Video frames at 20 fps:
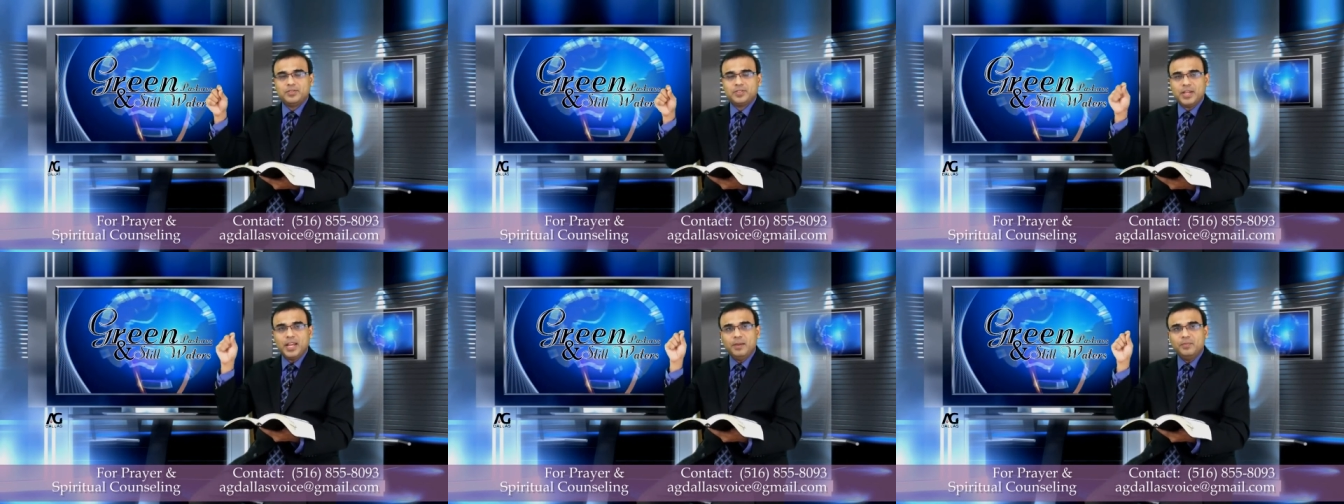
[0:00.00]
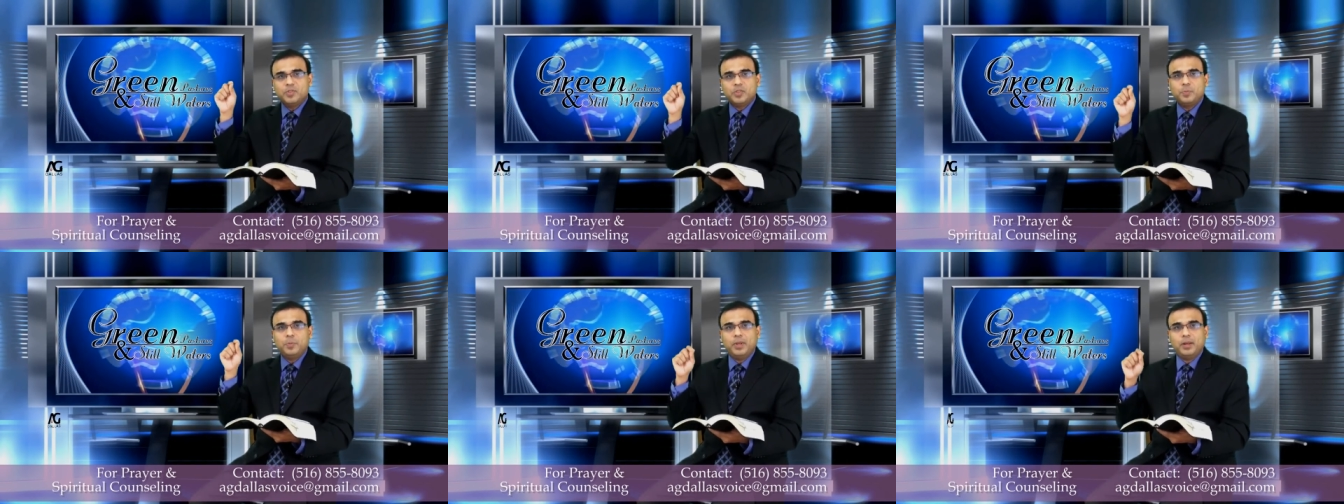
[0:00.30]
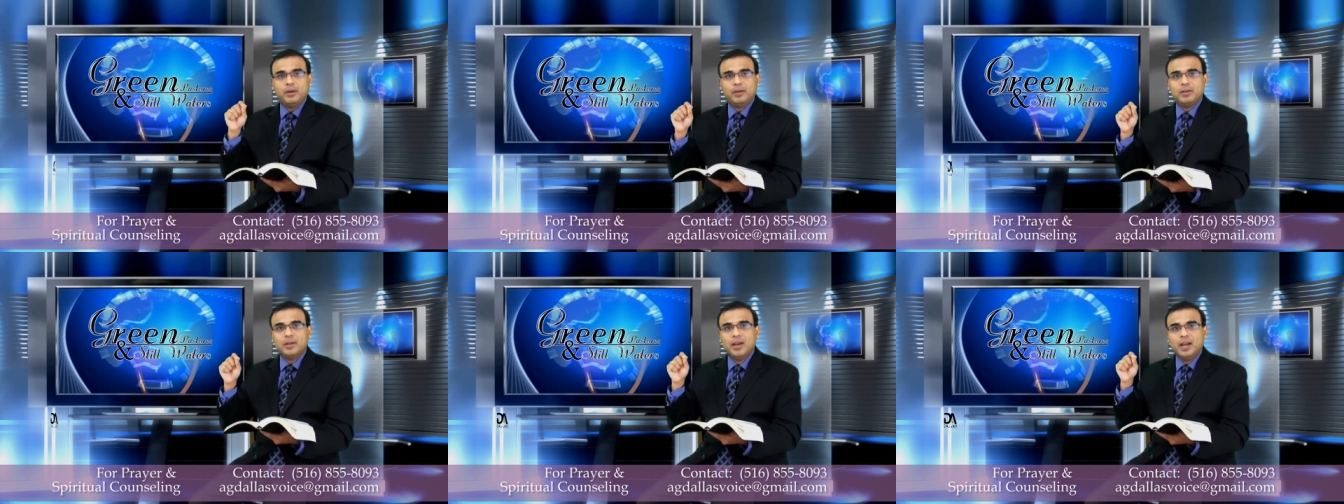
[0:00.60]
same
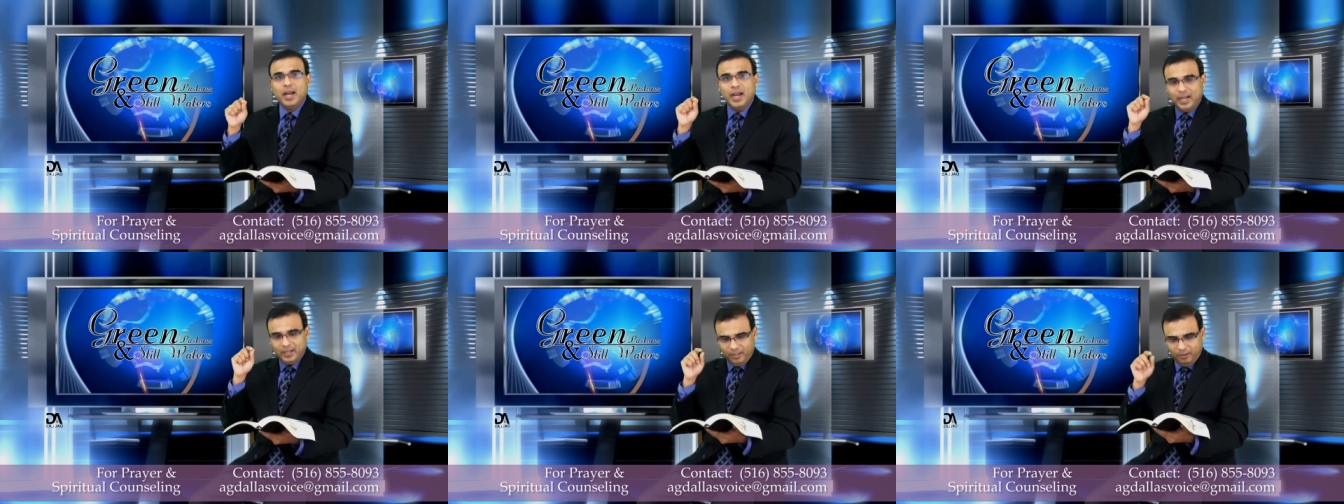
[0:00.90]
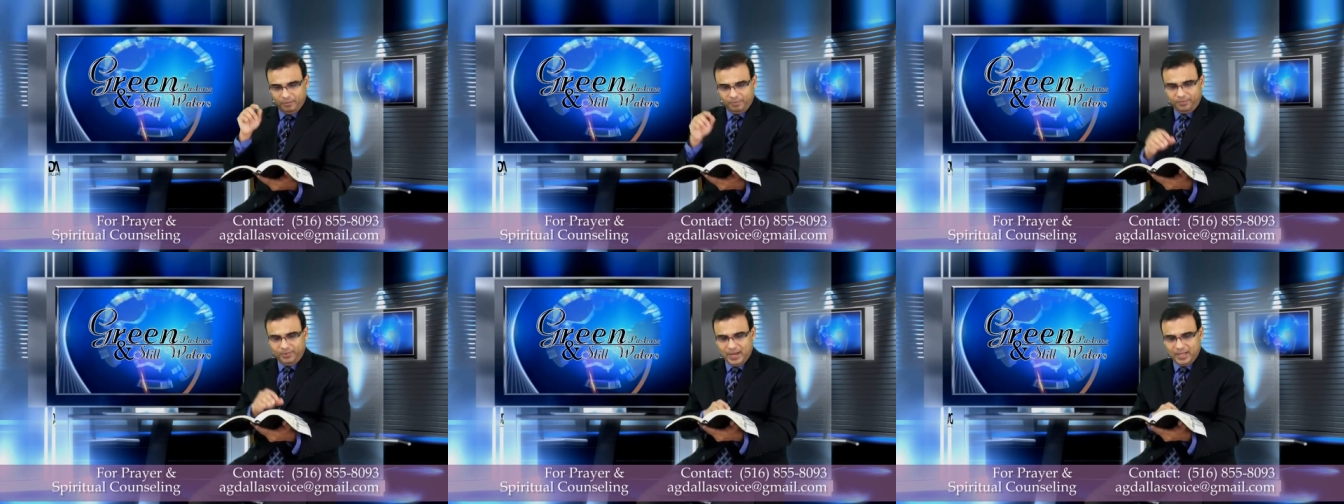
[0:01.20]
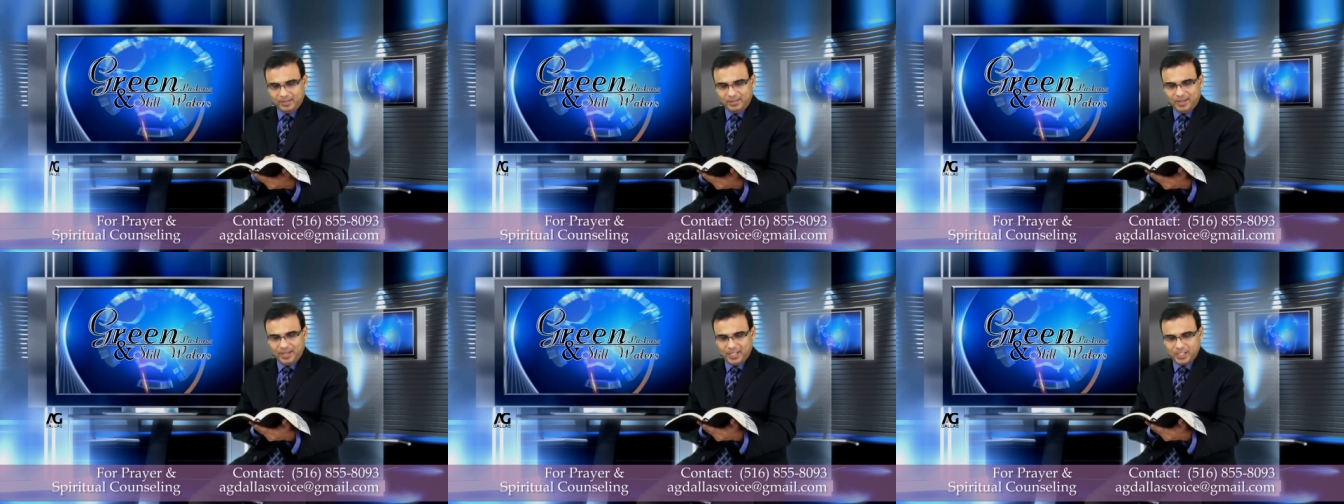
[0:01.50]
spirit and the
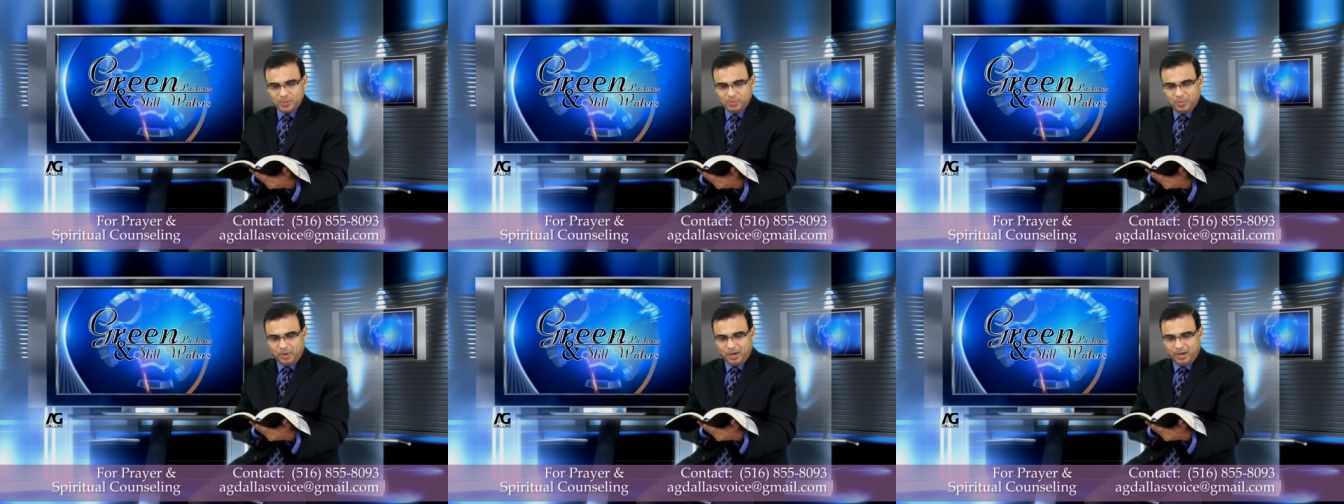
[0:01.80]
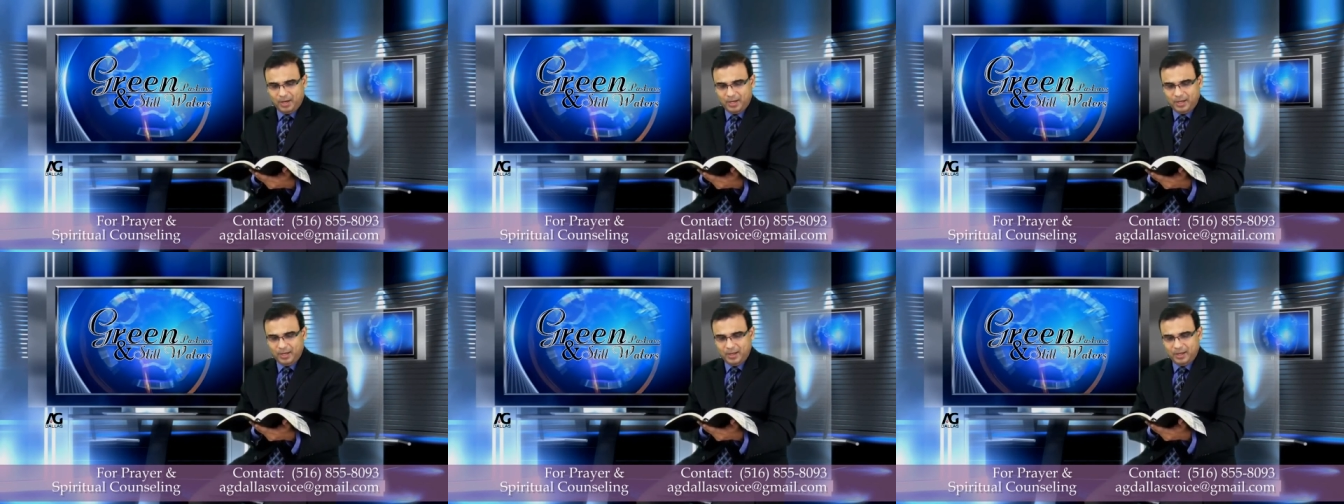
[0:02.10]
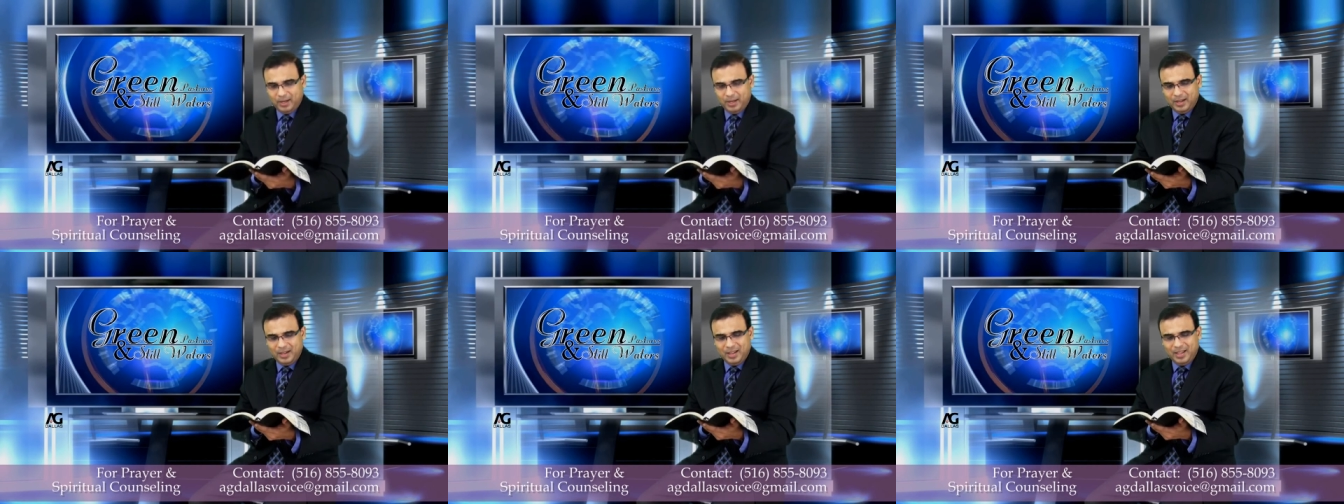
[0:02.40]
faith as
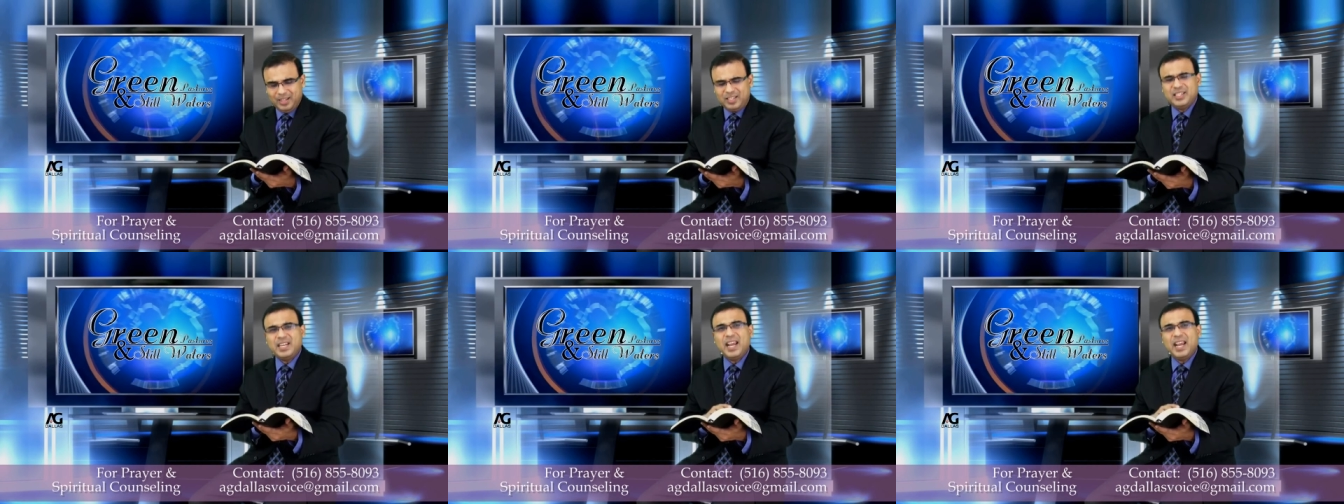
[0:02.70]
mine.